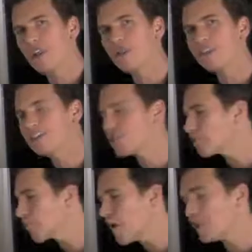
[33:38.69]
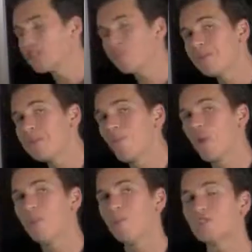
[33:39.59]
And this is probably, to me, one
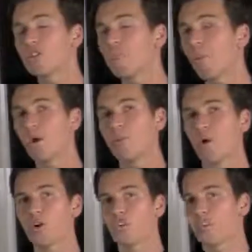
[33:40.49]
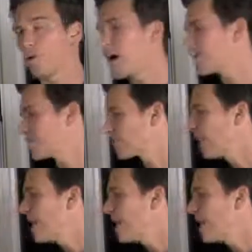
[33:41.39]
of the most important parts of the process.